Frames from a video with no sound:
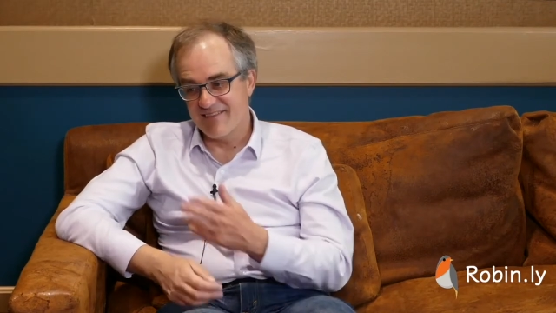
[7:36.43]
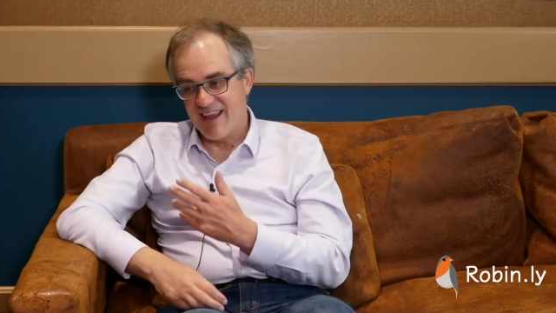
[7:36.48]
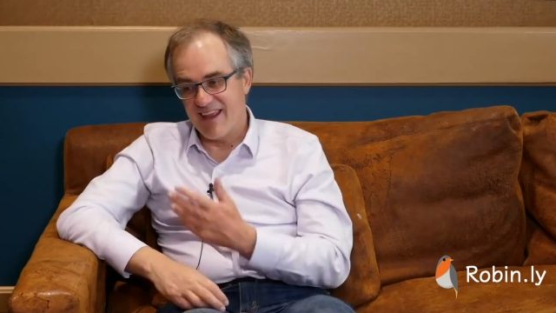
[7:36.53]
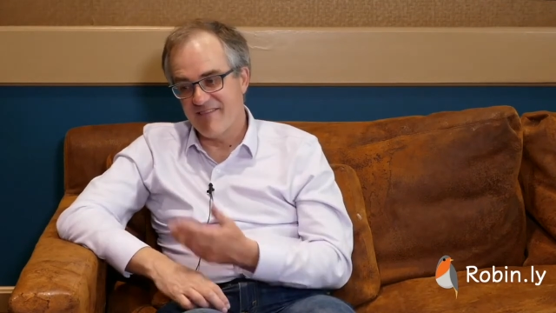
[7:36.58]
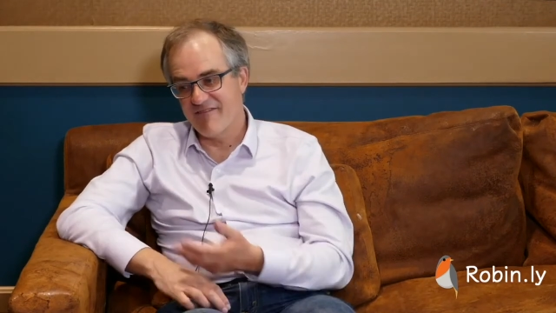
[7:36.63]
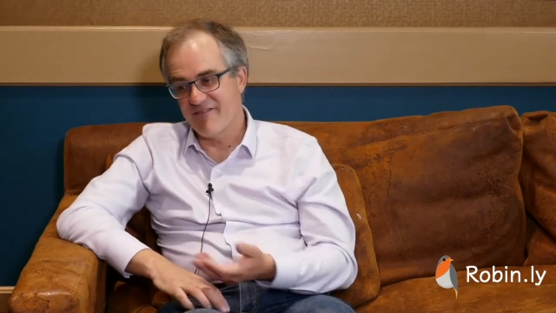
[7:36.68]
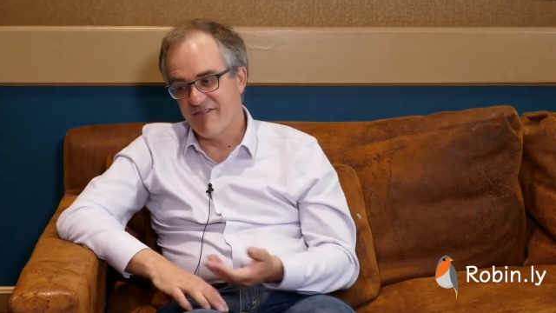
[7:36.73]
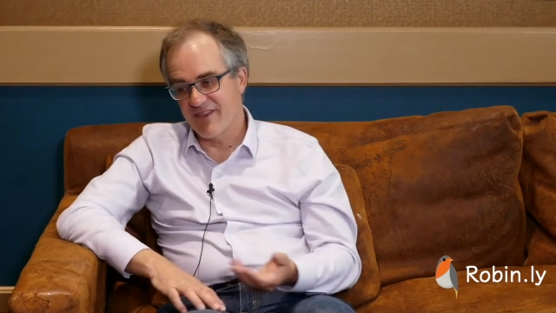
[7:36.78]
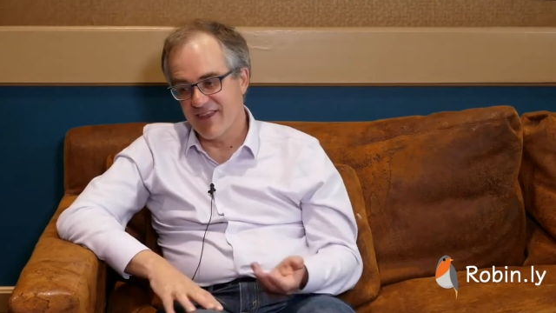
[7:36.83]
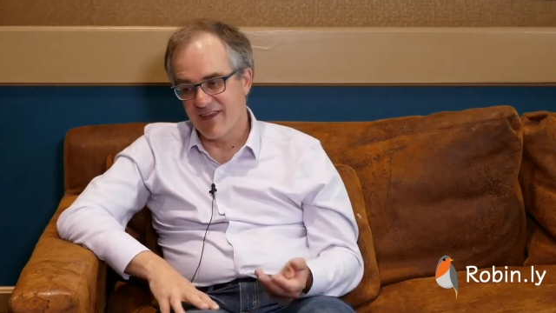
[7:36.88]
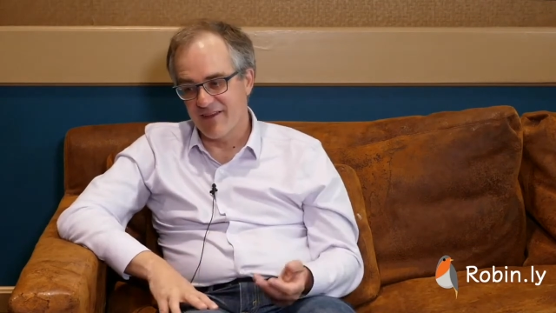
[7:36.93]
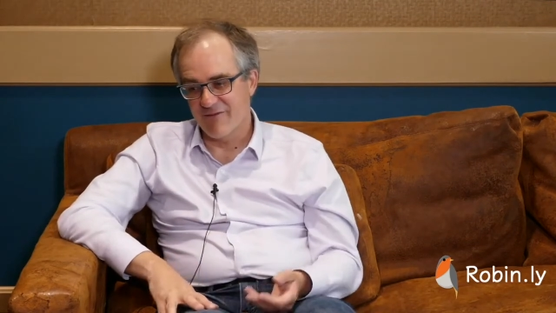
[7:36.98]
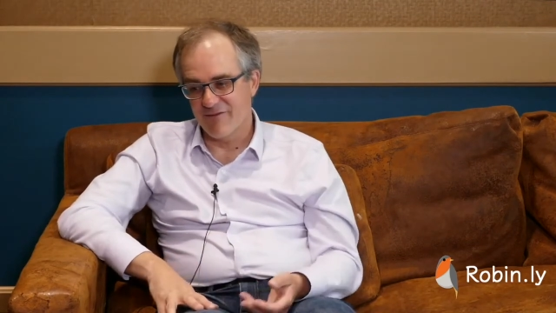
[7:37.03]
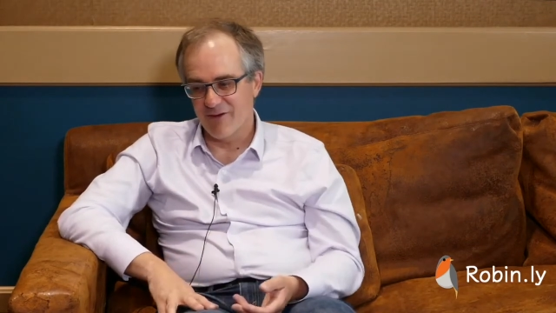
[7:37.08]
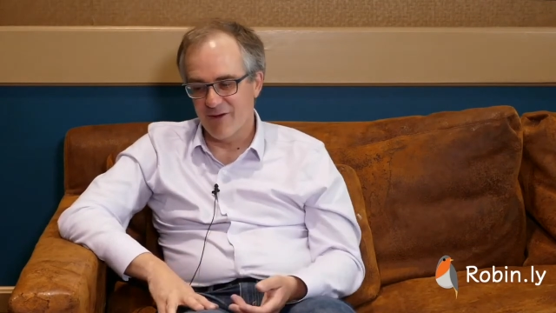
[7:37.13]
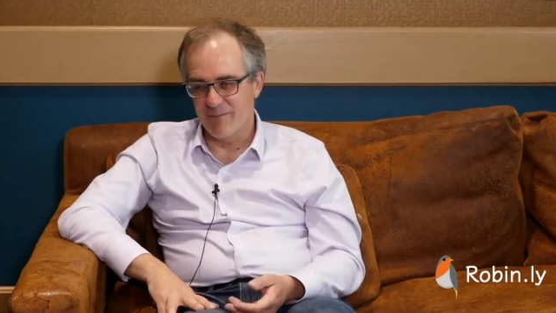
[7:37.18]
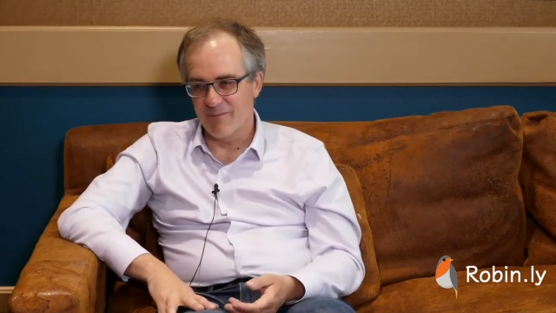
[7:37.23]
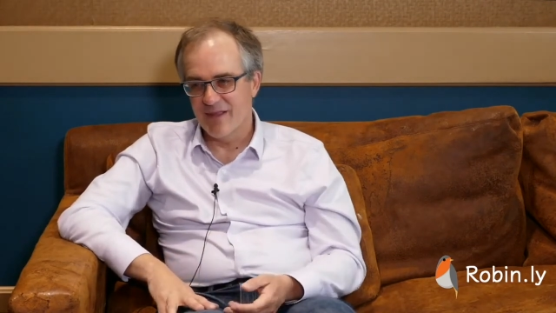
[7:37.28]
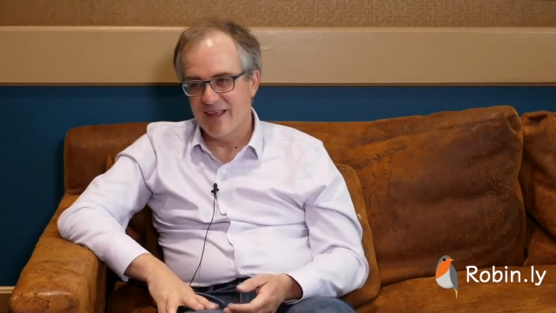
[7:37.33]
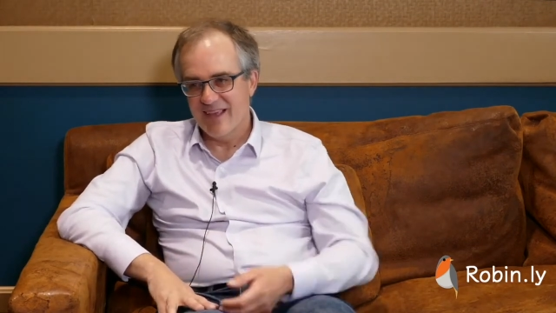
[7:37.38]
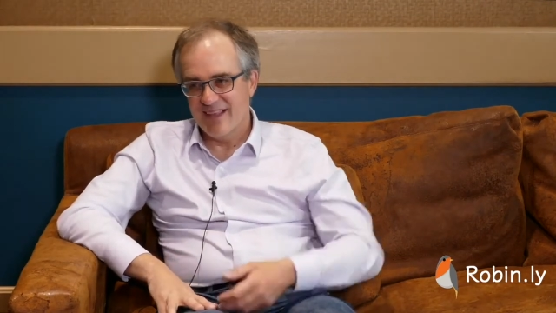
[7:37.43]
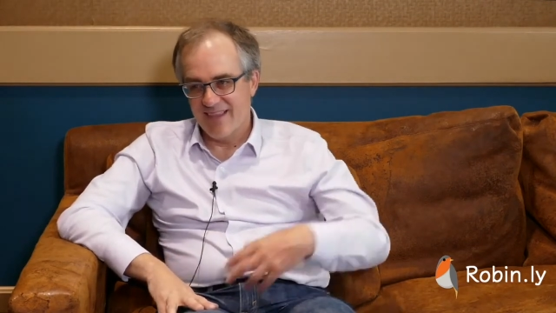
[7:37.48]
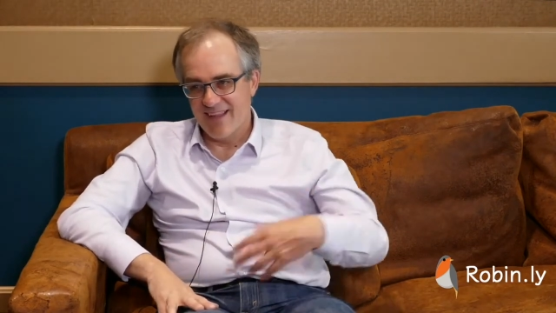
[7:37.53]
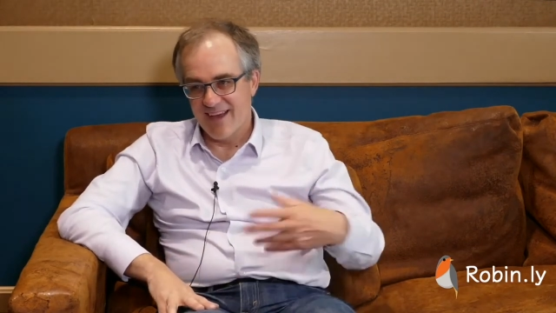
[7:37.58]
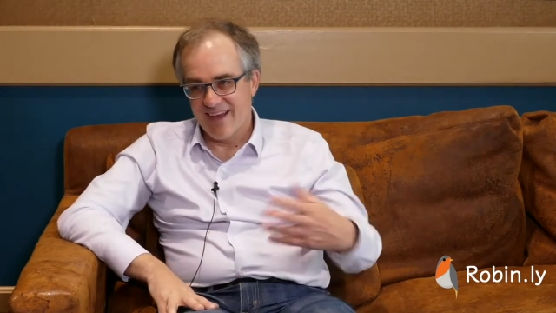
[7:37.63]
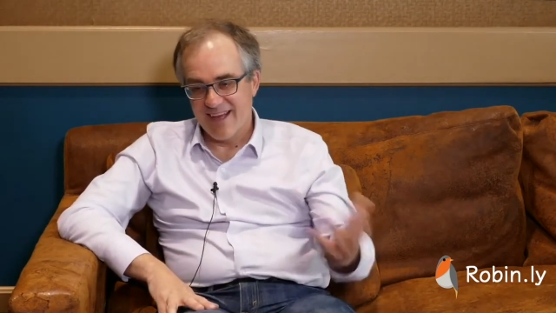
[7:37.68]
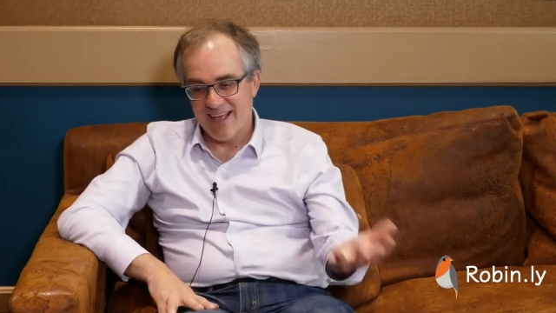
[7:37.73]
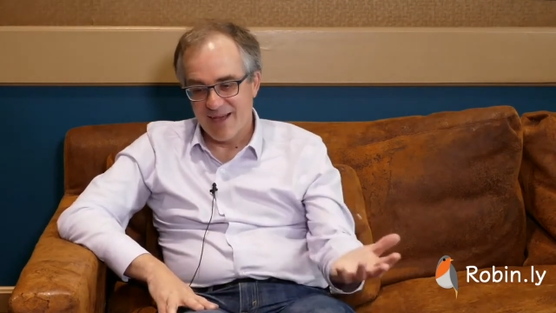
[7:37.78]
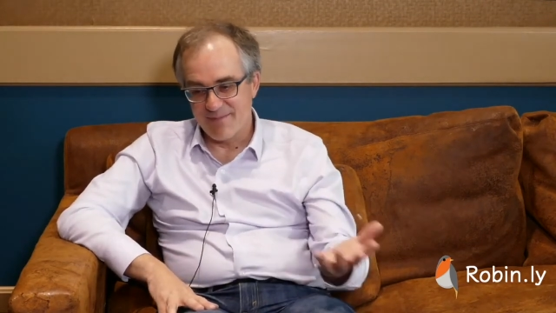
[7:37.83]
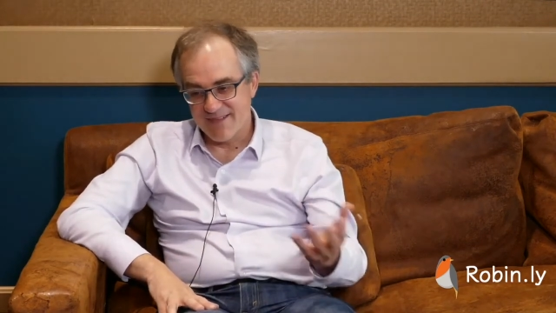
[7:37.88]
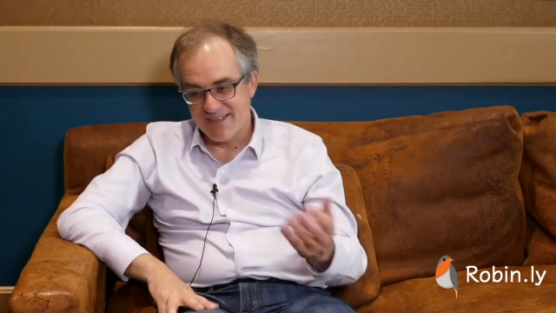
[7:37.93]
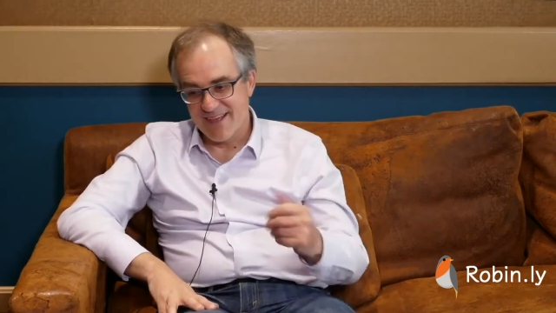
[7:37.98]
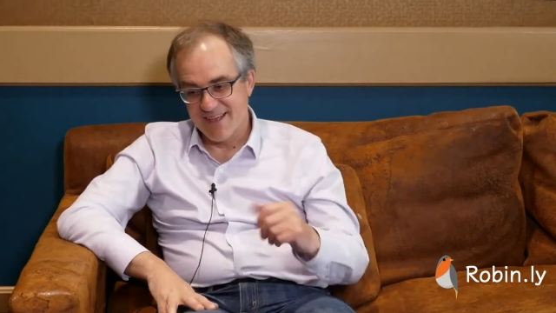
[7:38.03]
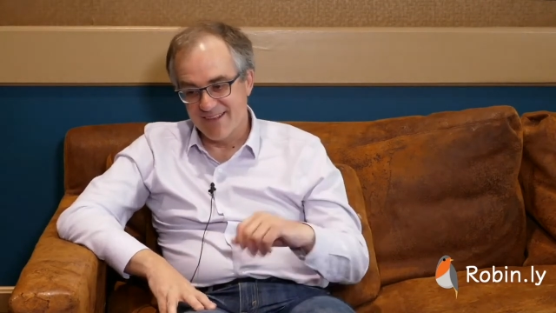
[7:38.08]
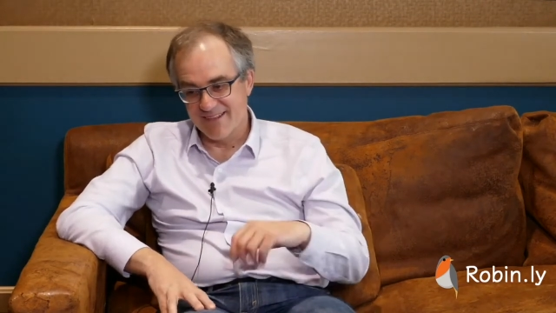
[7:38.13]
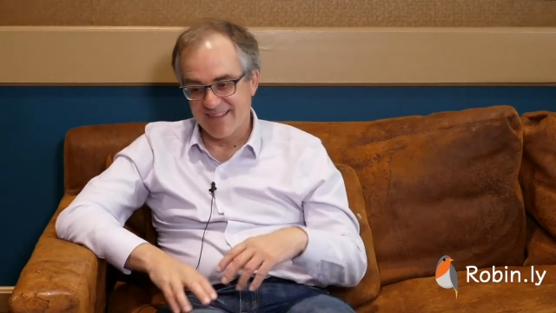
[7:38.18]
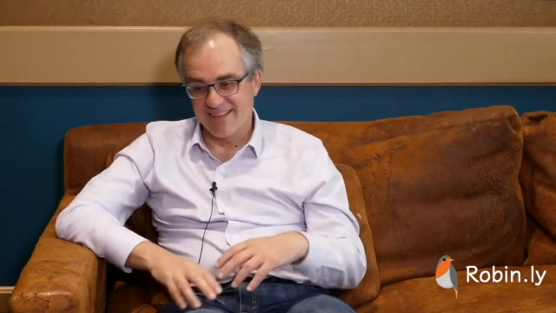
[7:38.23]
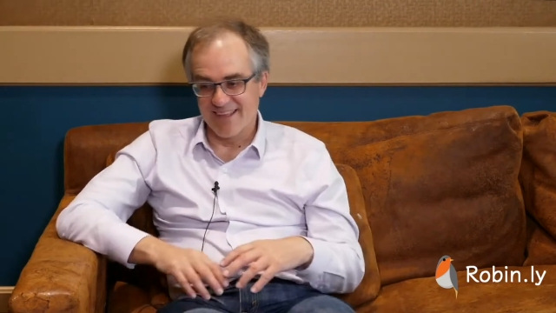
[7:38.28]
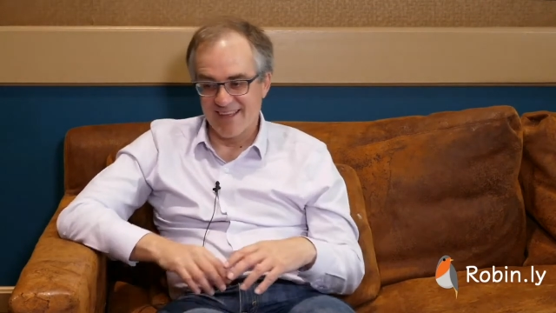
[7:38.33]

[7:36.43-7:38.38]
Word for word: everything from lining up sales